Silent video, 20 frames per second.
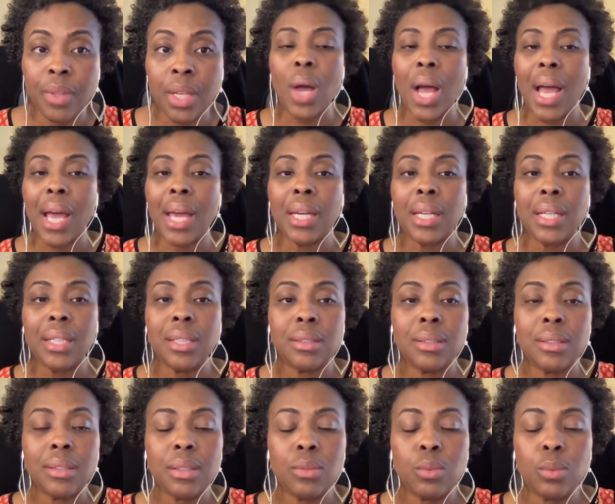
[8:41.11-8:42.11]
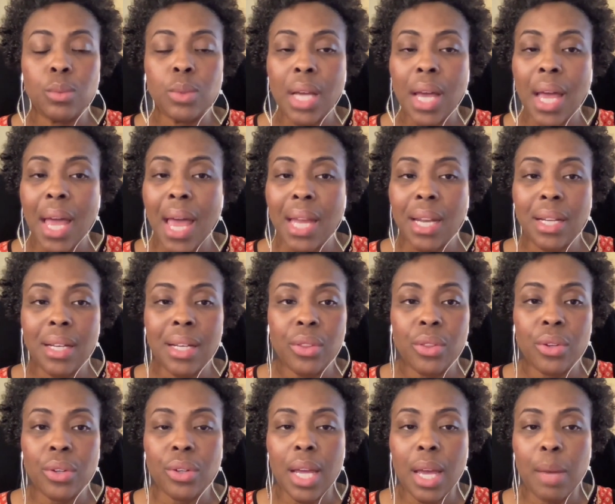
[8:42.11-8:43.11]
I had
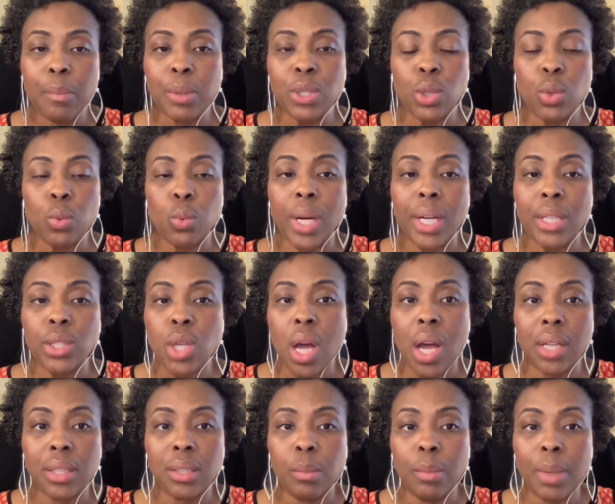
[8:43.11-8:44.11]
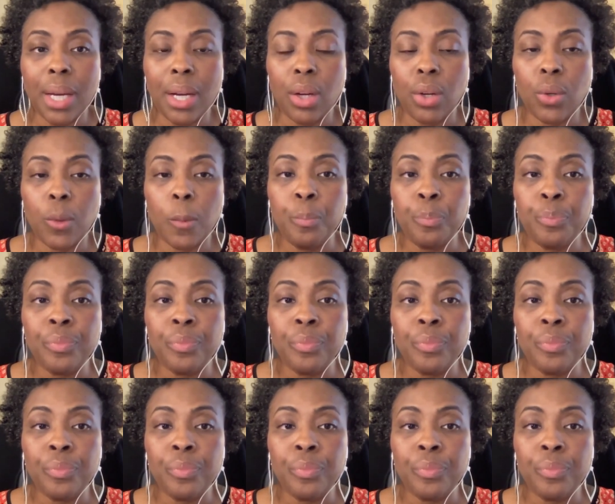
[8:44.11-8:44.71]
another episode where I talked about